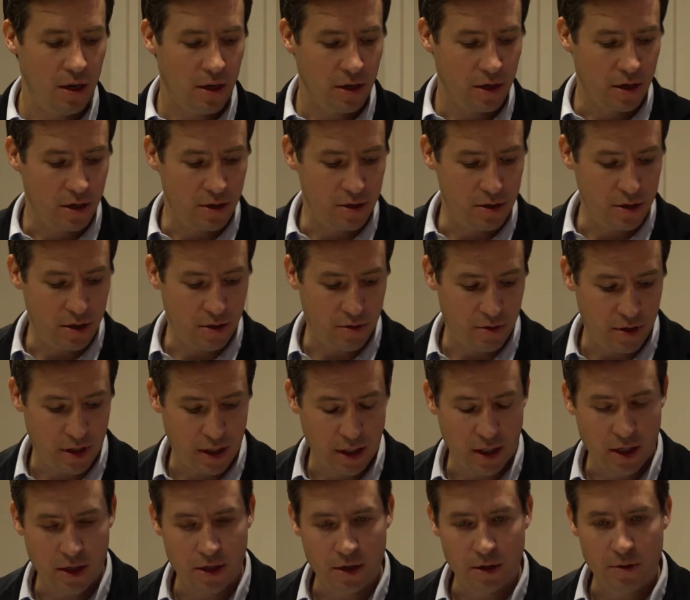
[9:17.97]
condoning
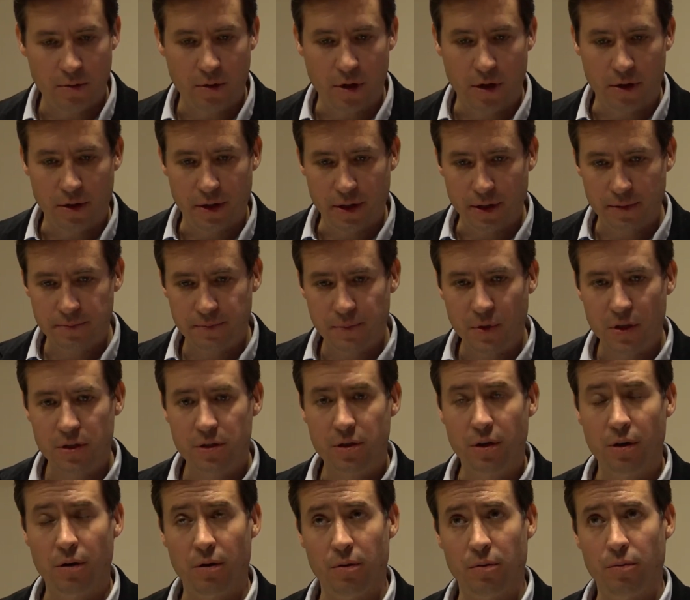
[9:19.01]
inequality.
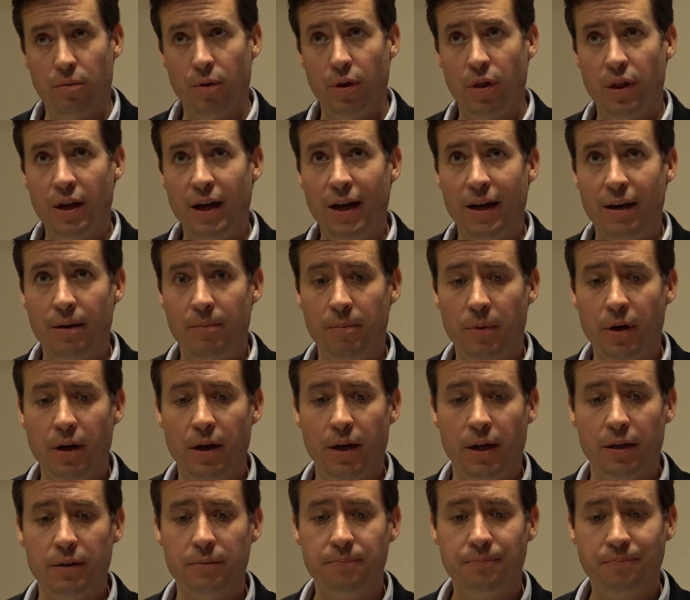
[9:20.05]
So with that in
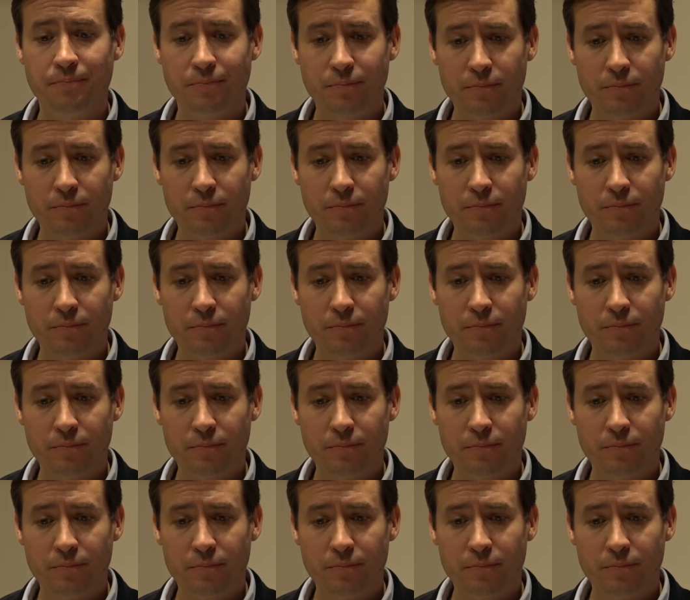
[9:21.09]
mind,